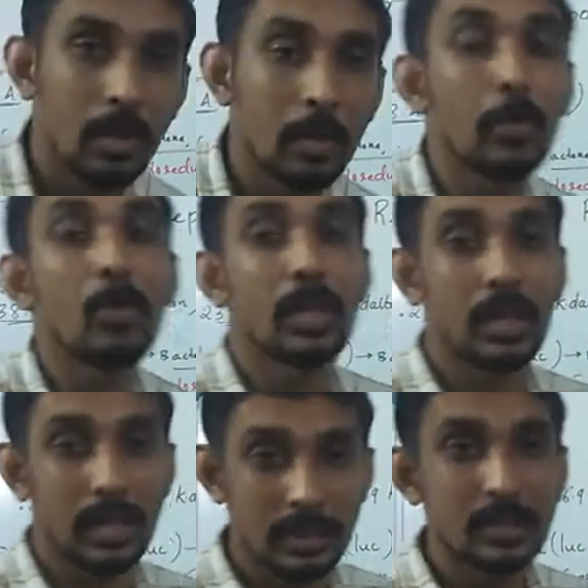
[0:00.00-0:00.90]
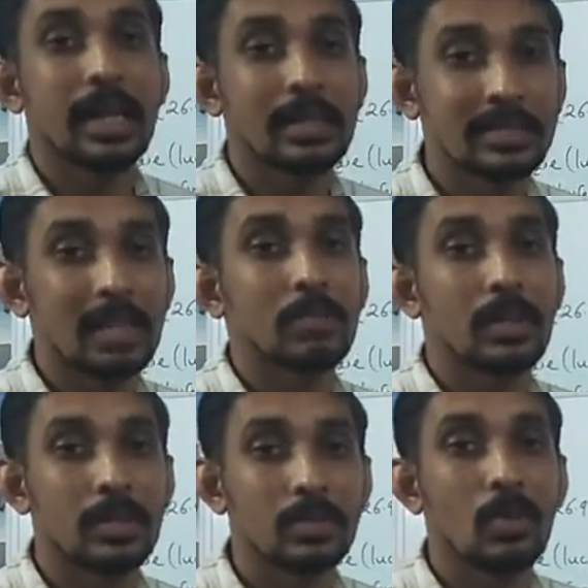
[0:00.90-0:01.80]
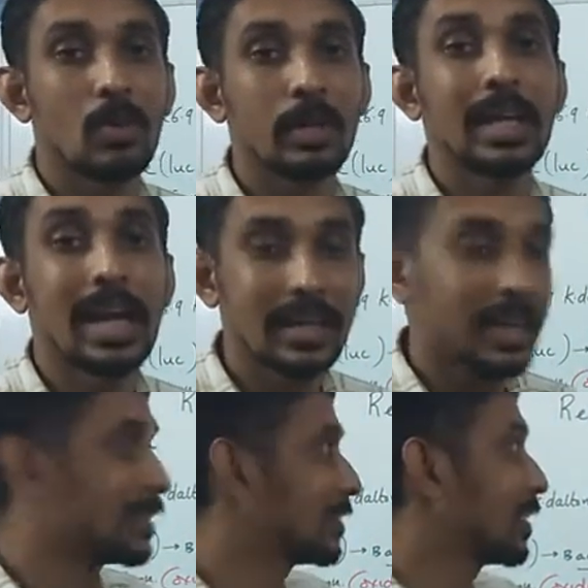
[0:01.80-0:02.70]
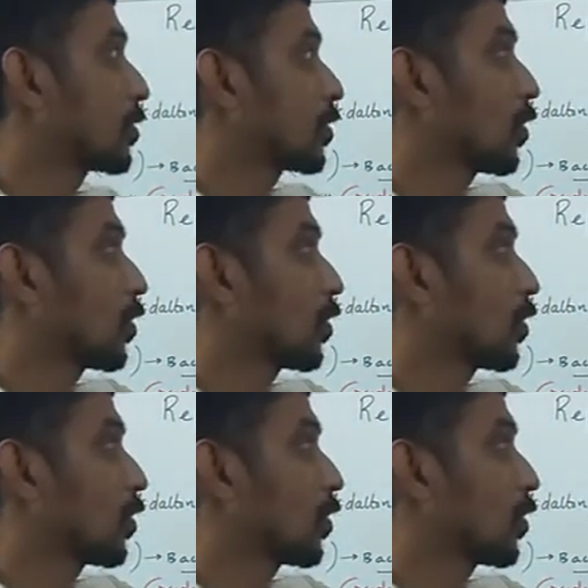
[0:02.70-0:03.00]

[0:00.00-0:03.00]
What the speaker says: a protein that is enzyme that is called cat enzyme,